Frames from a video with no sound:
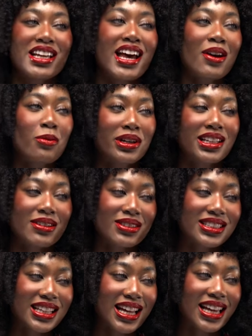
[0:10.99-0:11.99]
I went
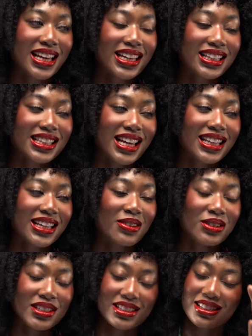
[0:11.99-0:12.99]
outside and I
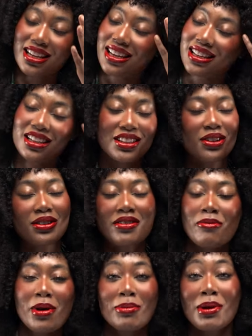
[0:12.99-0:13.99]
was just like, you know,
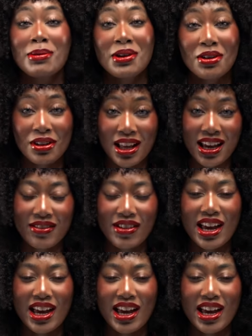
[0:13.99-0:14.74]
living my baby girl life.